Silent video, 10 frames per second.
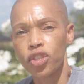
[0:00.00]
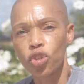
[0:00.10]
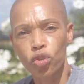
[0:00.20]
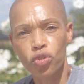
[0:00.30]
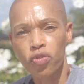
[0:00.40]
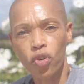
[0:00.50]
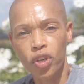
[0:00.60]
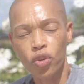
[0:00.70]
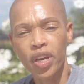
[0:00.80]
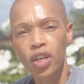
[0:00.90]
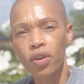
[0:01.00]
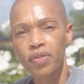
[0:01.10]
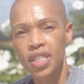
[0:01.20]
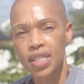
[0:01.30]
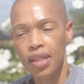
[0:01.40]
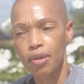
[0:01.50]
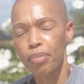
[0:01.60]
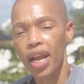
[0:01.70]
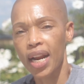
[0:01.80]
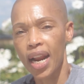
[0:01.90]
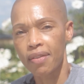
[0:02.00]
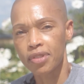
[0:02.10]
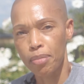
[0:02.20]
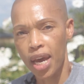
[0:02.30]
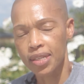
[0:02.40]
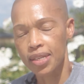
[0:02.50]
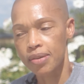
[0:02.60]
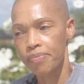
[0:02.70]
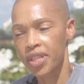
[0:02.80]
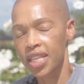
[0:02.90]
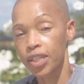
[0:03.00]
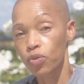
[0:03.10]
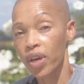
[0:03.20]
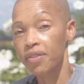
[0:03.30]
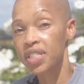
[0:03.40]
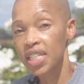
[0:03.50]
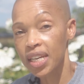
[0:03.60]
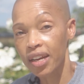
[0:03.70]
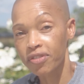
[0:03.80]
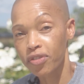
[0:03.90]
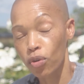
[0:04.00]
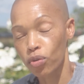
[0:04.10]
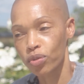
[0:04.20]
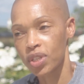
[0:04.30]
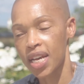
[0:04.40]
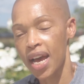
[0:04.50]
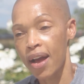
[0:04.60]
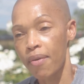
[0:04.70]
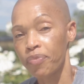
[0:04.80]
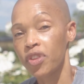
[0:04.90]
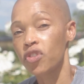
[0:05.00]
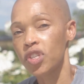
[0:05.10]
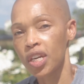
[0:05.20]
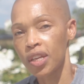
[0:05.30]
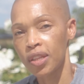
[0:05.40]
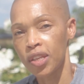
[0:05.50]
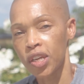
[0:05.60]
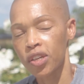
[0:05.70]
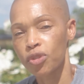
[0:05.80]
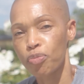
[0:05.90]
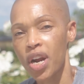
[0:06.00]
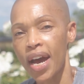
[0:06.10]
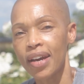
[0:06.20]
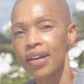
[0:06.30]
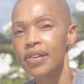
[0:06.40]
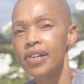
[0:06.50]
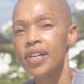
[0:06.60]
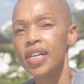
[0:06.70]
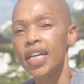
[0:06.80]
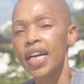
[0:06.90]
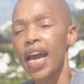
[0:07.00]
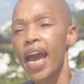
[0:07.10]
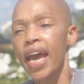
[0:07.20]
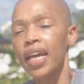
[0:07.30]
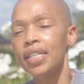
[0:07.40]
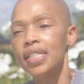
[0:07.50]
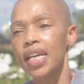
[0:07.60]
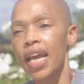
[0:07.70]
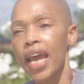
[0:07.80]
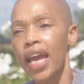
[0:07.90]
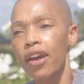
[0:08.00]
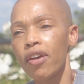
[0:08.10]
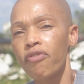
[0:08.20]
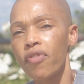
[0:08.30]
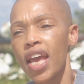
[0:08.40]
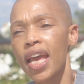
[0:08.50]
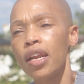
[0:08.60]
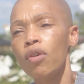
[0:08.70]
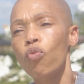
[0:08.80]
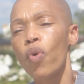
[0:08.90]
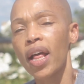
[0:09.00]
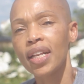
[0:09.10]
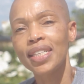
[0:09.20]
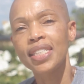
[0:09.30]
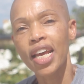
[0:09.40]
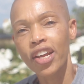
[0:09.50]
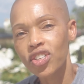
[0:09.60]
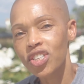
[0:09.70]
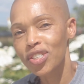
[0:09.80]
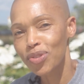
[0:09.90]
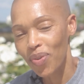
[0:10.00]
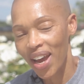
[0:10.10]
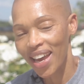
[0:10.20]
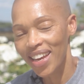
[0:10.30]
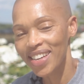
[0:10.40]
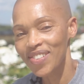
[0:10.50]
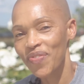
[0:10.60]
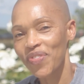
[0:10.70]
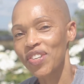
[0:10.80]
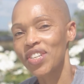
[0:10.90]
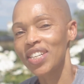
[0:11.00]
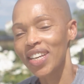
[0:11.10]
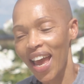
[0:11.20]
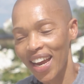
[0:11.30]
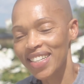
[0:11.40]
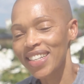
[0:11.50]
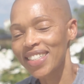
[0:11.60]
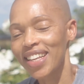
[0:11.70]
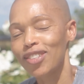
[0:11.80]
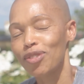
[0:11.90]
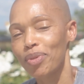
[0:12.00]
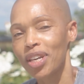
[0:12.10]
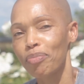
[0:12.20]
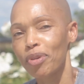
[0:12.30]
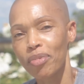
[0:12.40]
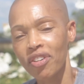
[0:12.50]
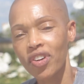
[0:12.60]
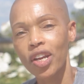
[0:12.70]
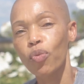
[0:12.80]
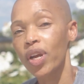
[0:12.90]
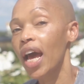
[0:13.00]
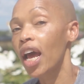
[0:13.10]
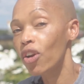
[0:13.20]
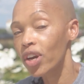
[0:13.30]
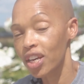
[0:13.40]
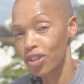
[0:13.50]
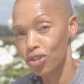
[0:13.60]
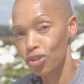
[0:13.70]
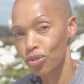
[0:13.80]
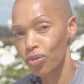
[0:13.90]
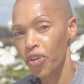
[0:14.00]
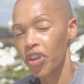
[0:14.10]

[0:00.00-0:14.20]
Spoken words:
George Floyd or any of these other Black Lives Matter things we have seen unfold this year and years prior. And in a well-intentioned way, she actually said to me, "But my friend, when I look at you,